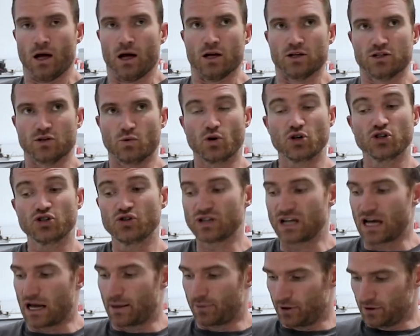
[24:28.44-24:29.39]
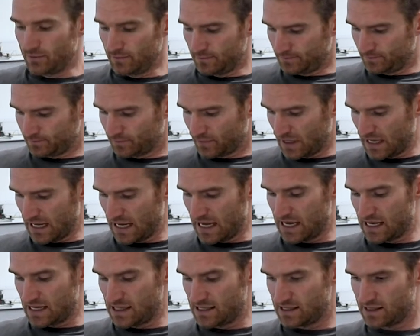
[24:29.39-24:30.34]
So what should happen
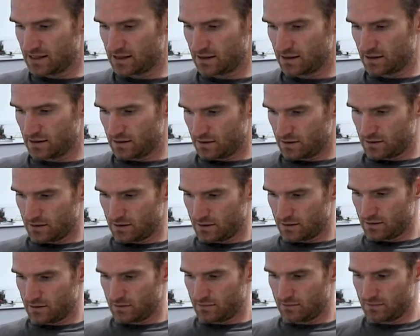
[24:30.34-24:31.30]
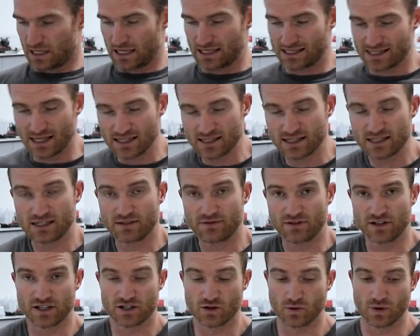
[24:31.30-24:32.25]
is my
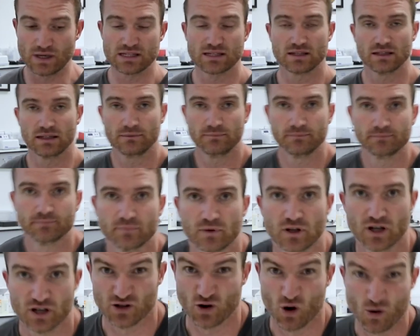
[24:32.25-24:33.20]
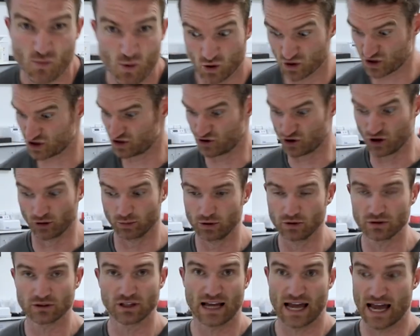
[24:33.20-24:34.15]
sensitivity to insulin is almost
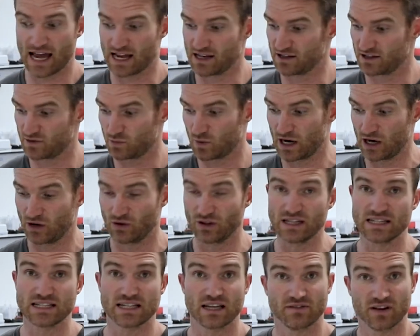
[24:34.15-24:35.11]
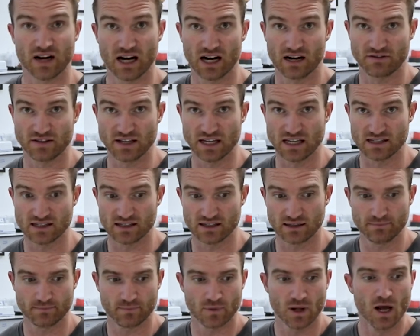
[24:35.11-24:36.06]
doubled, hence why I only need to give half the
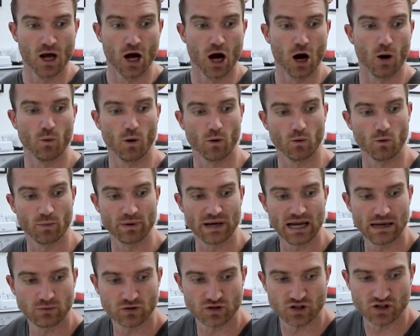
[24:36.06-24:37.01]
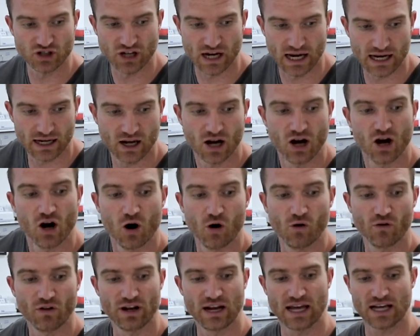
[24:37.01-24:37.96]
insulin. And what we'll be able to check
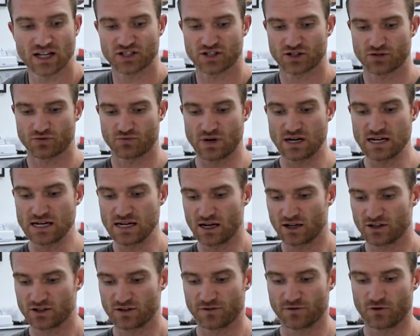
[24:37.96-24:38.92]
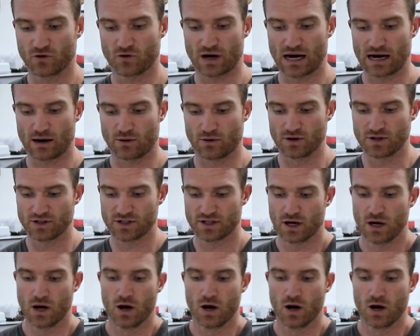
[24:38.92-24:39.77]
over the next 3 to 4 hours,